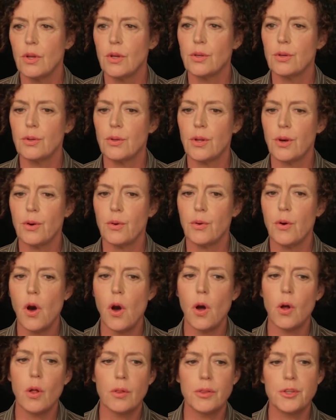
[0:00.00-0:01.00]
you know,
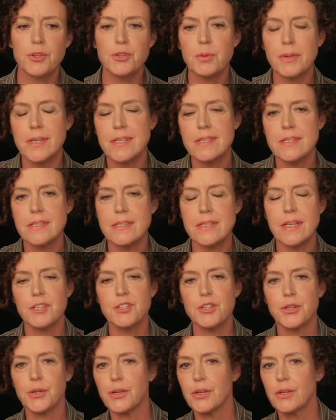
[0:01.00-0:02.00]
all the twists and
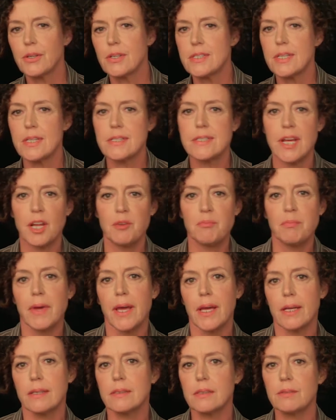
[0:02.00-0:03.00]
turns and
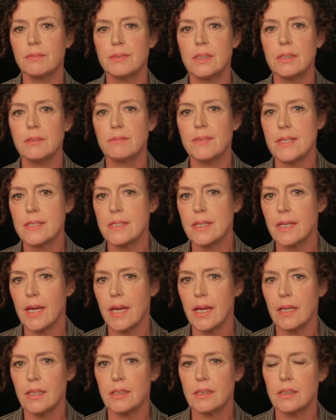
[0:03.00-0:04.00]
setbacks of the
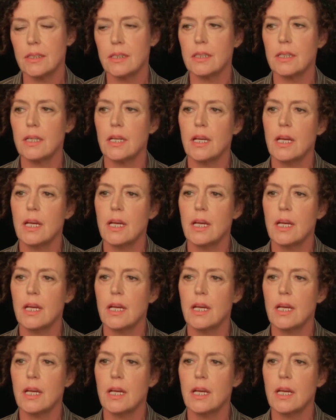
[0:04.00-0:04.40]
investigation.